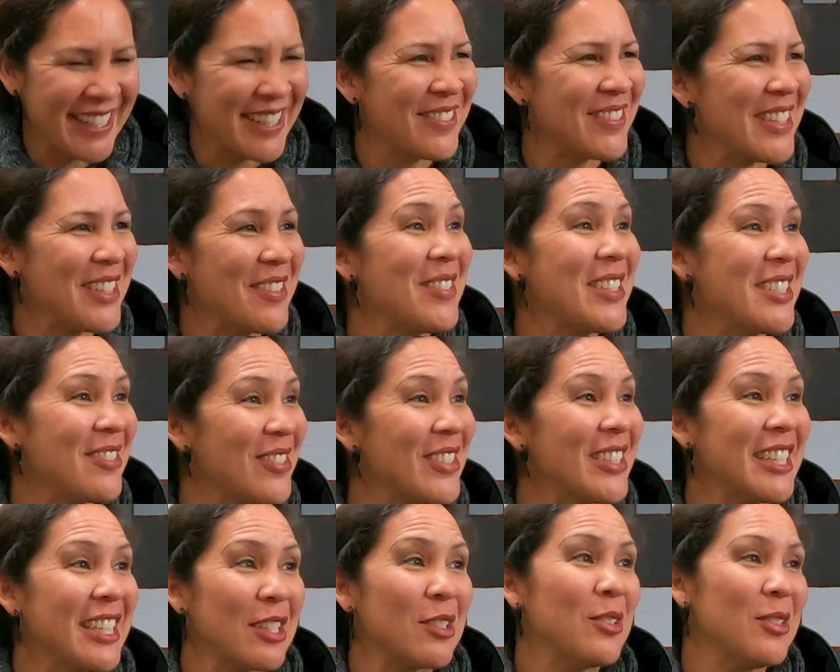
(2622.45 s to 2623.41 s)
It was
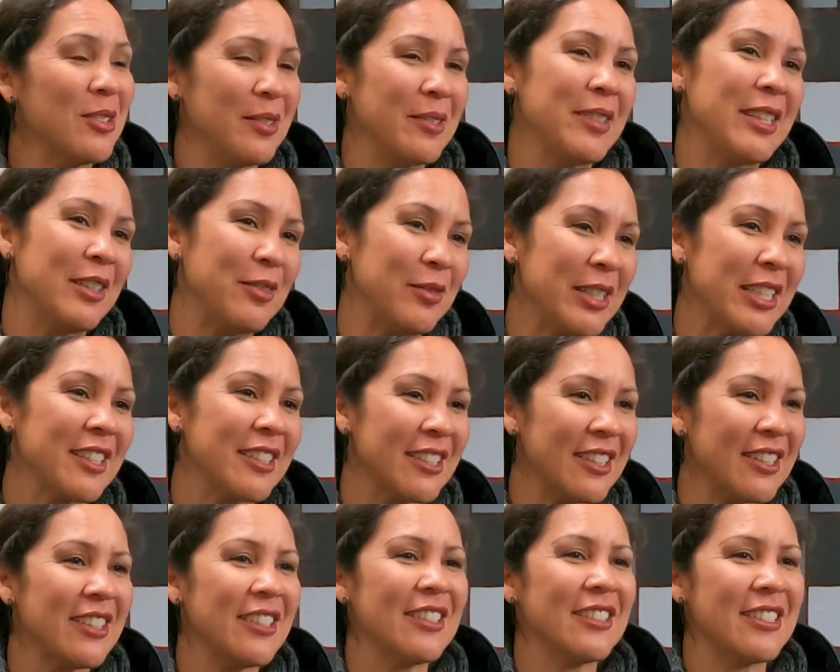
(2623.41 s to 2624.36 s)
really cool. We could
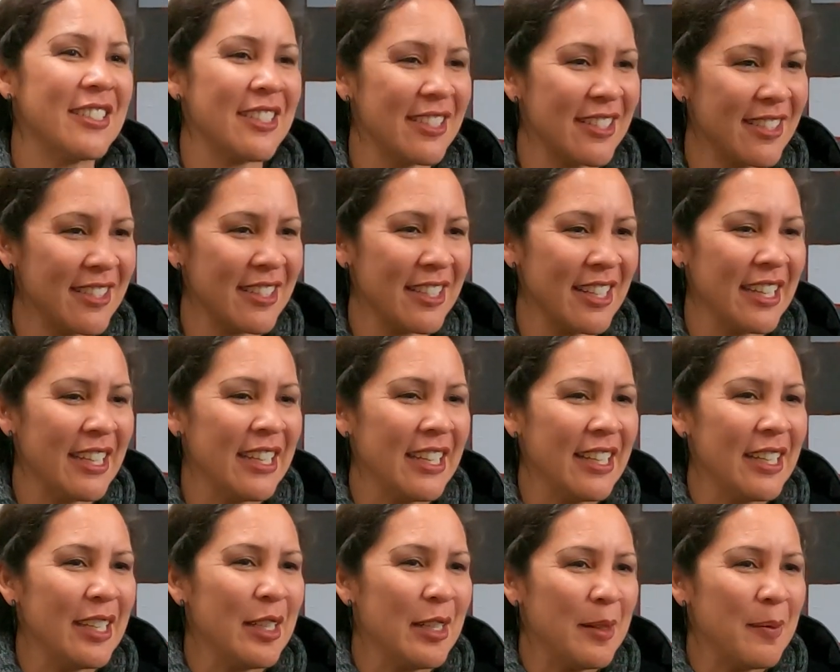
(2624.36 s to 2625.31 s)
all just
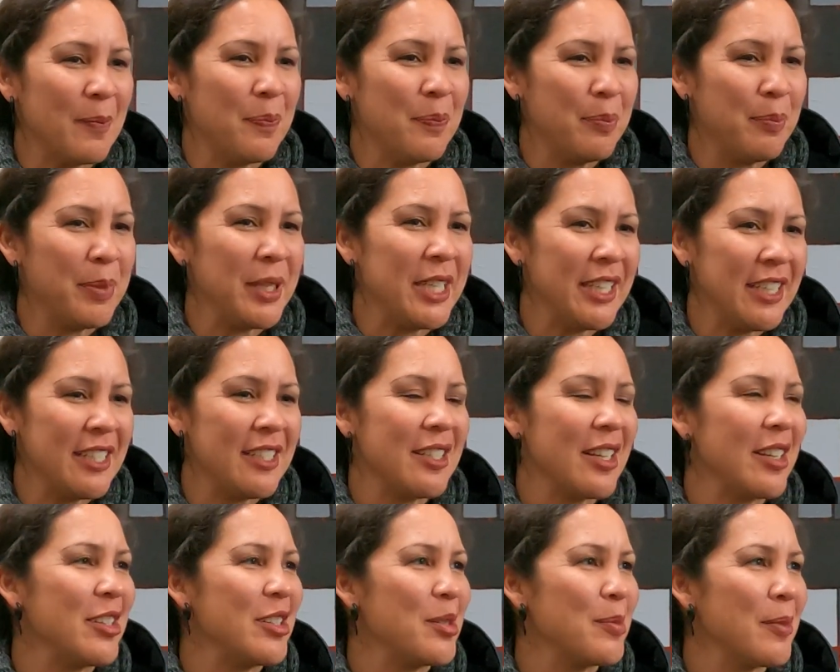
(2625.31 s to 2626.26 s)
be in each
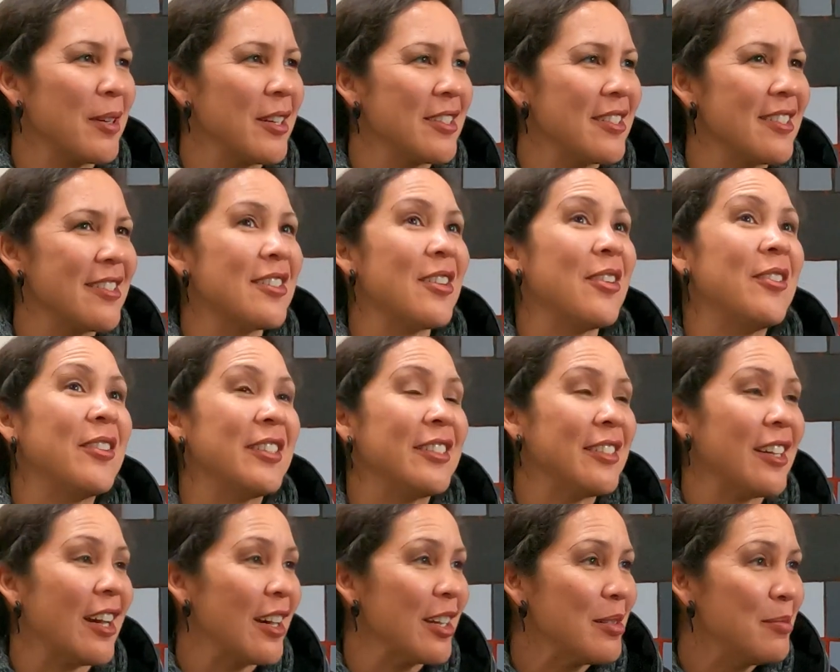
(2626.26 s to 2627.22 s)
other's presence. Oh,
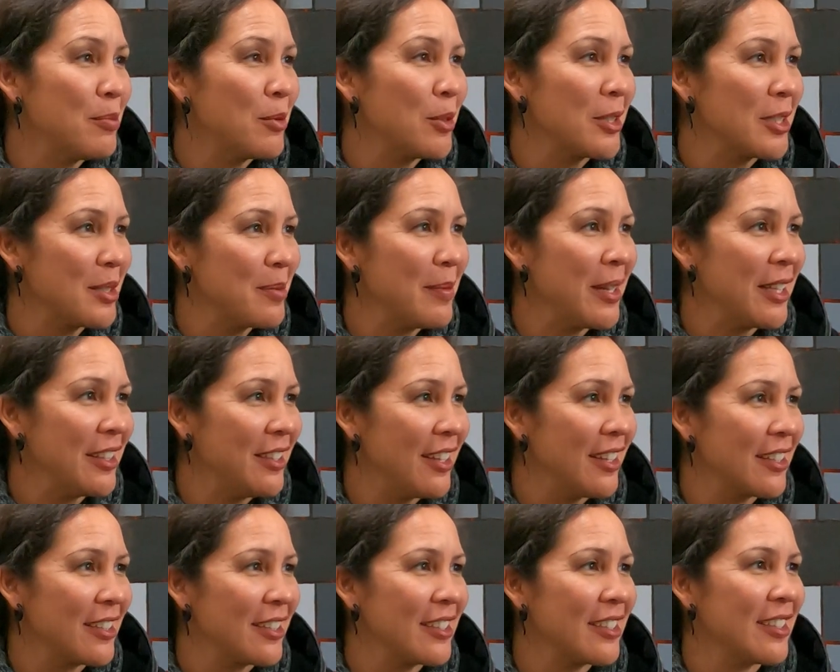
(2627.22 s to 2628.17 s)
and Autumn Bortz
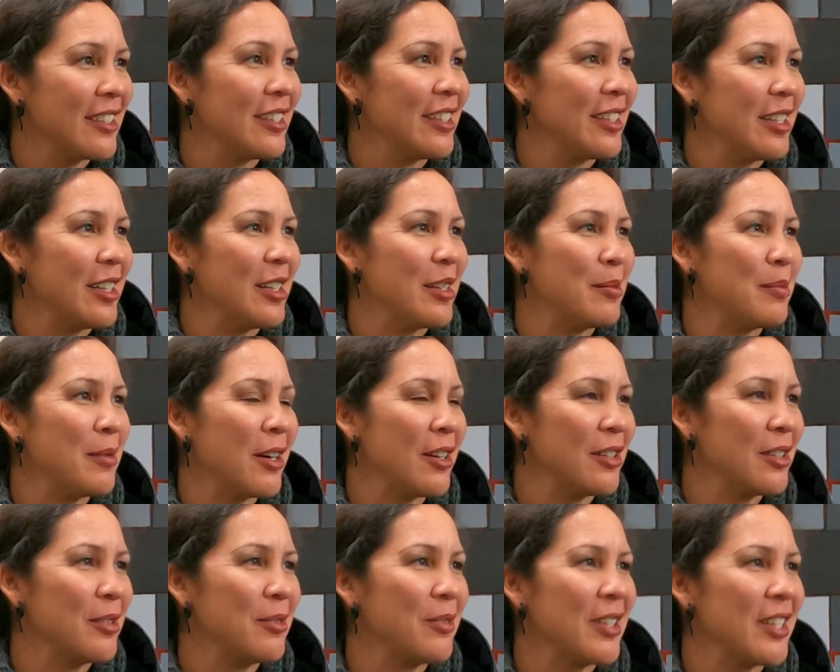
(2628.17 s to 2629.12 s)
Medlock brought
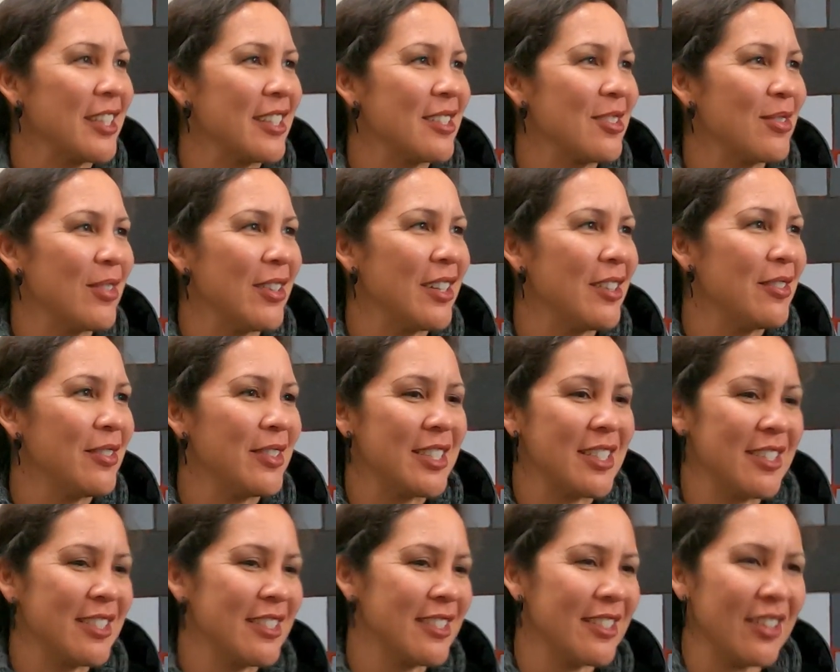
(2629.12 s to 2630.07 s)
her work as well,
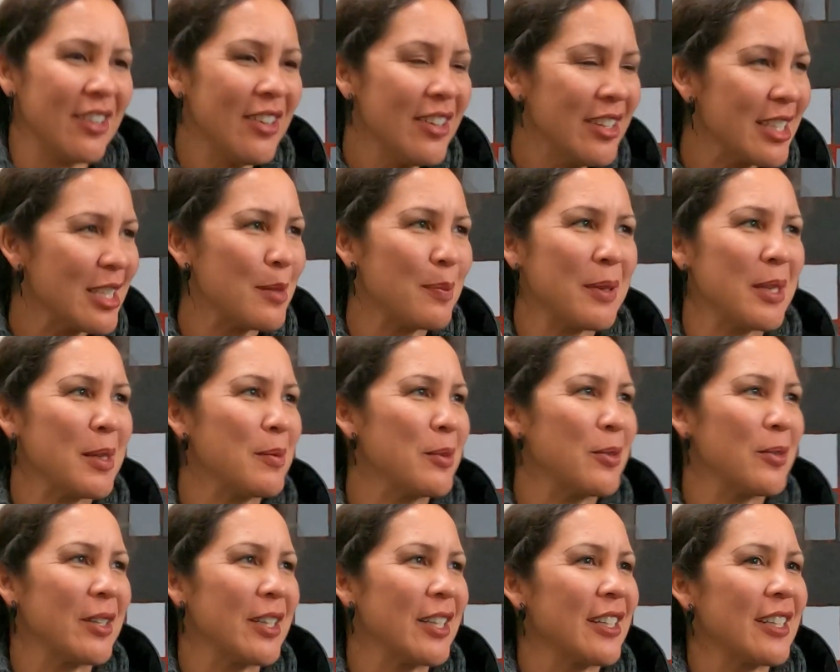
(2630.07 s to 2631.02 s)
which all these
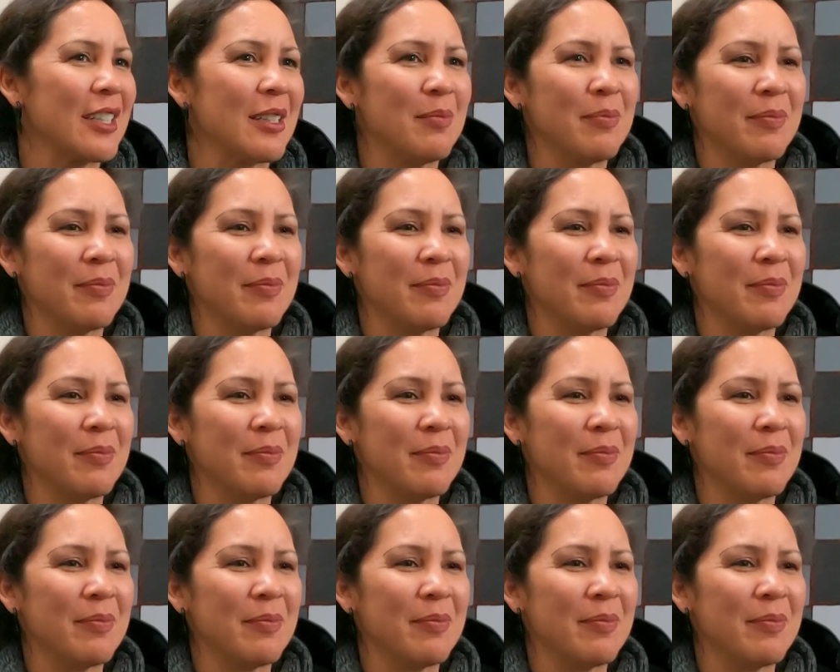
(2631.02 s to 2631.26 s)
people were